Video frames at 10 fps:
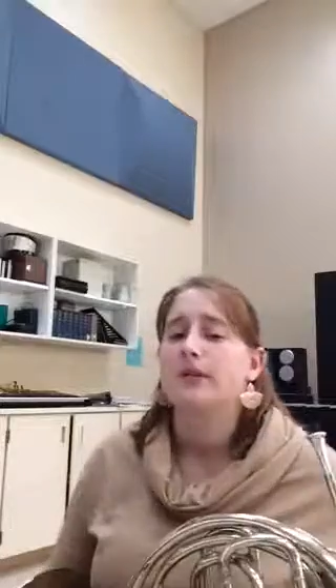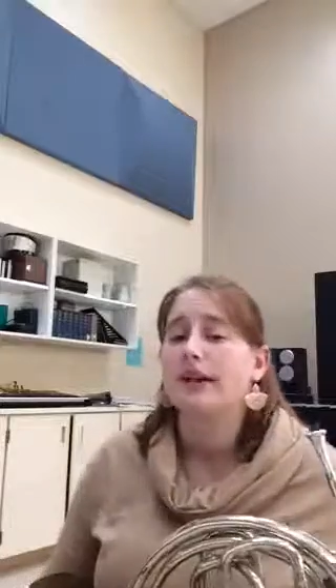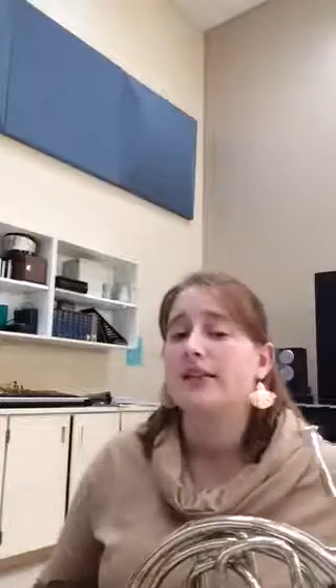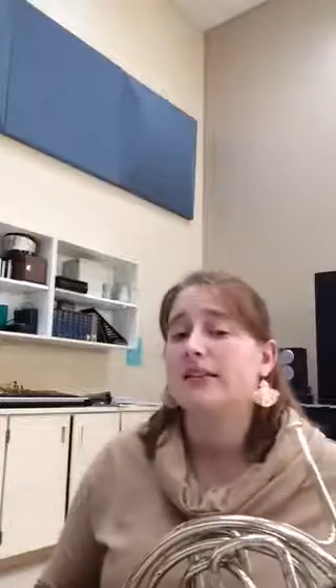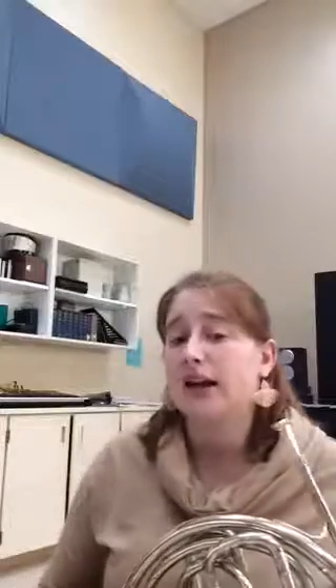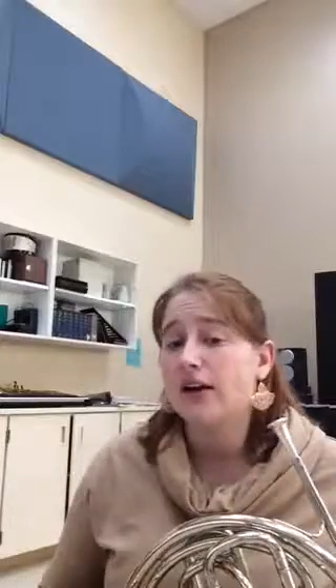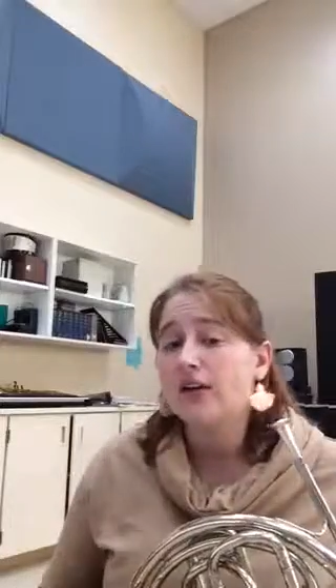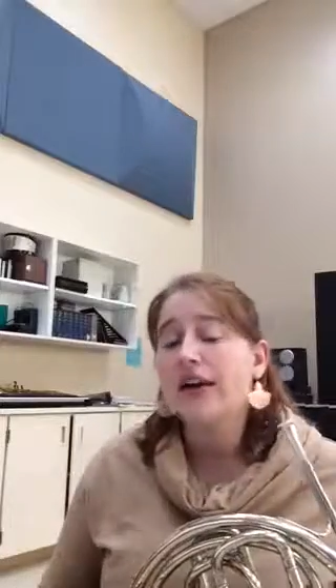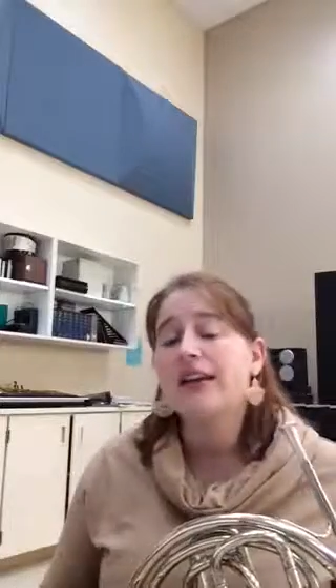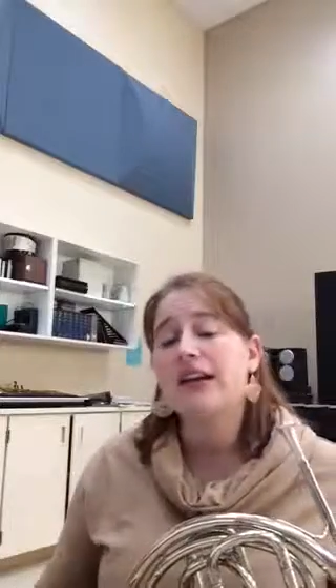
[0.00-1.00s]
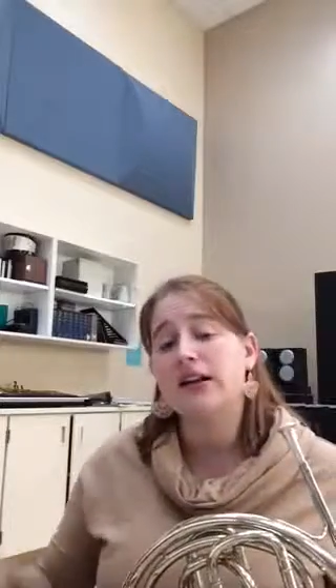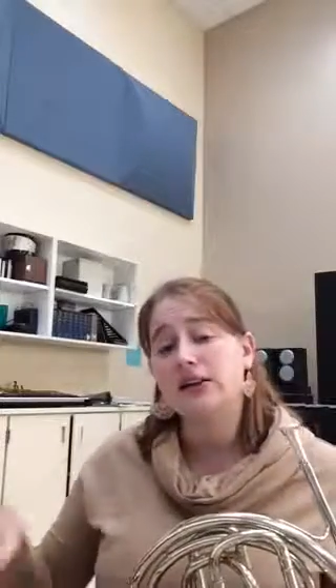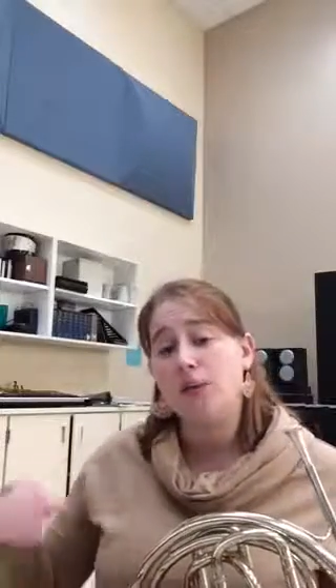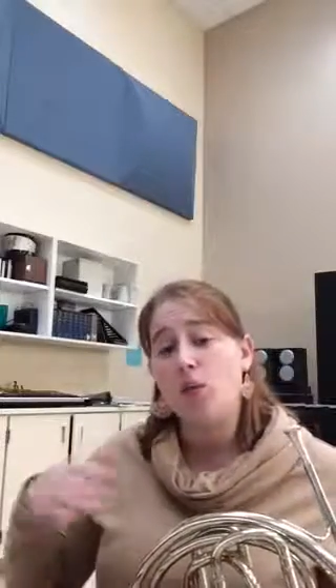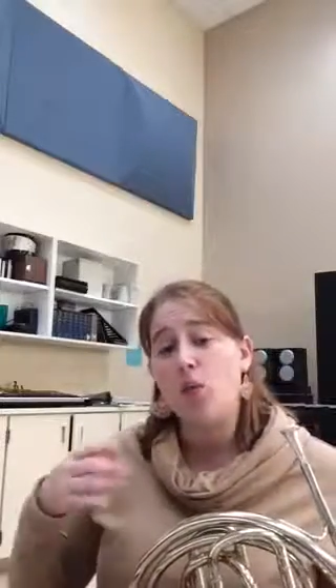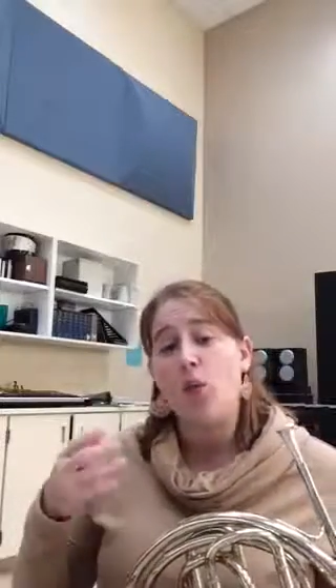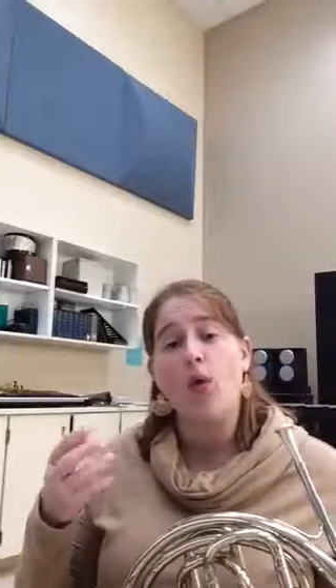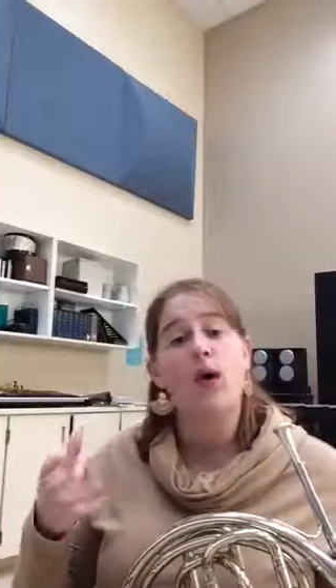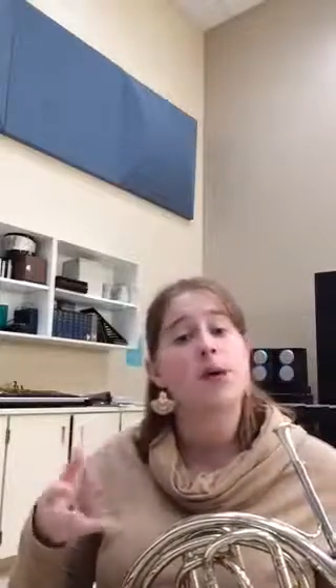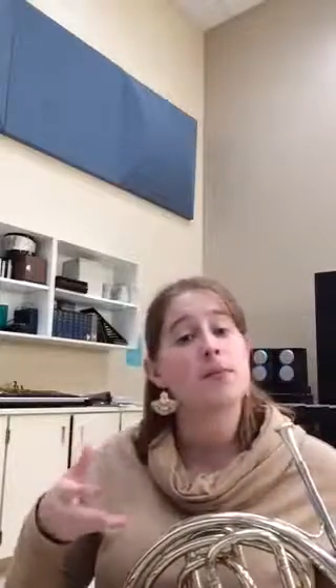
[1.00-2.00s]
It gets down to that nice
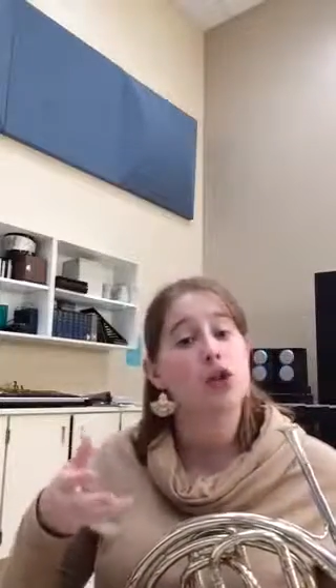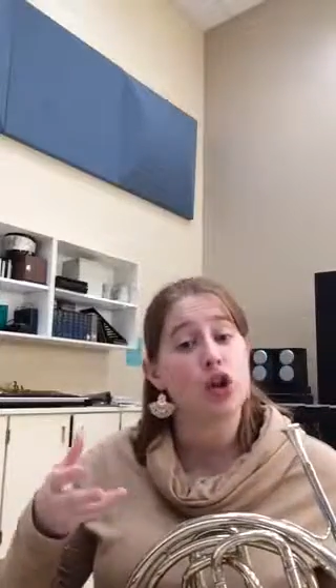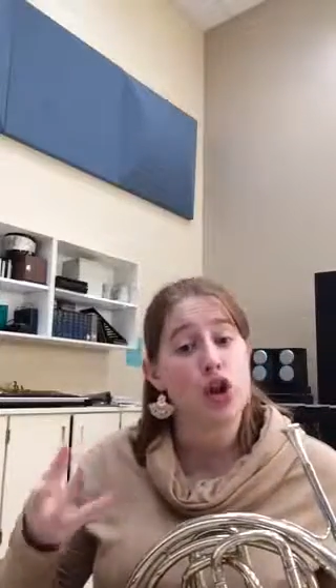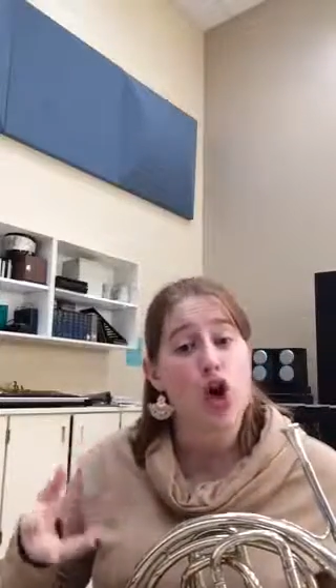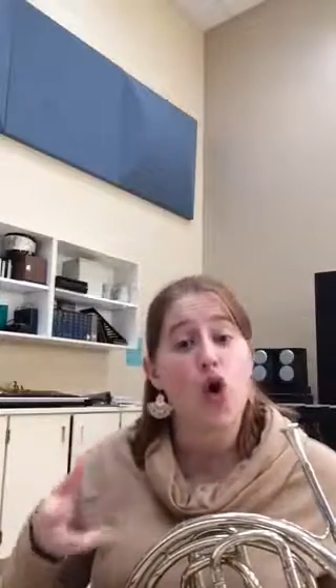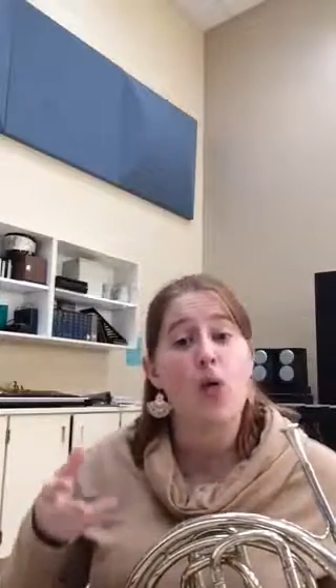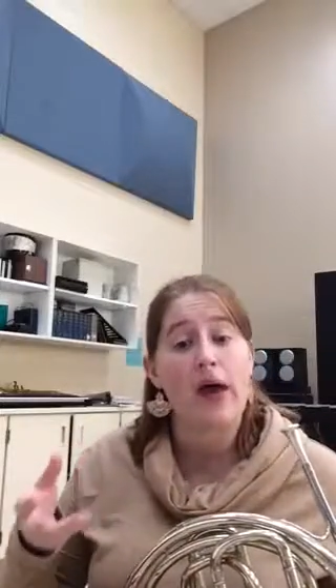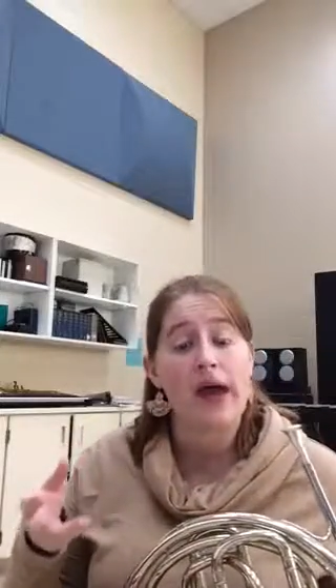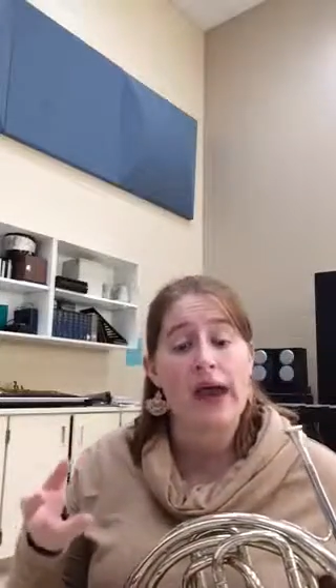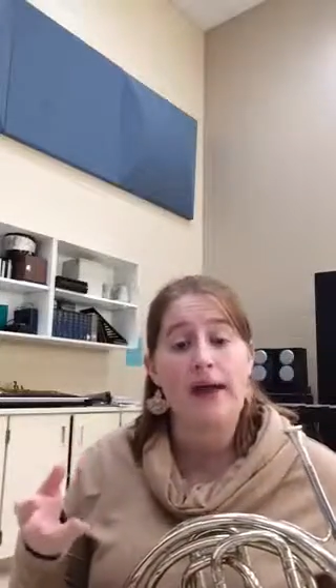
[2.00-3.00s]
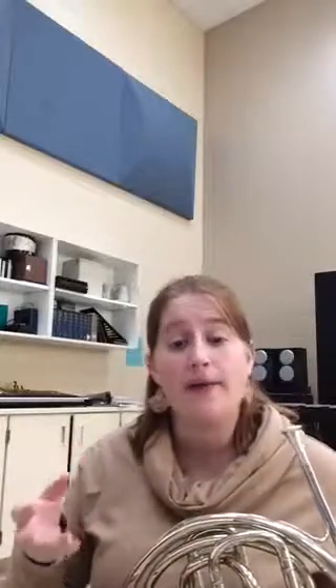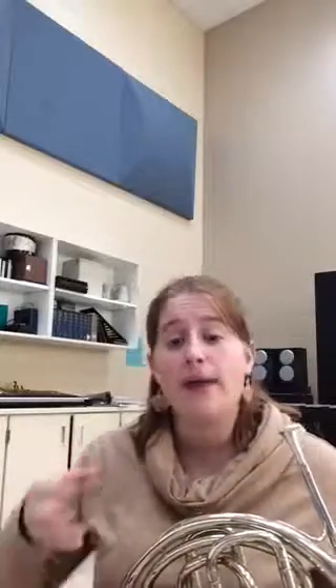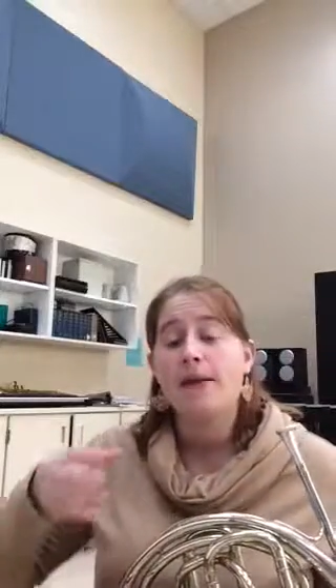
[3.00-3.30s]
warm low A.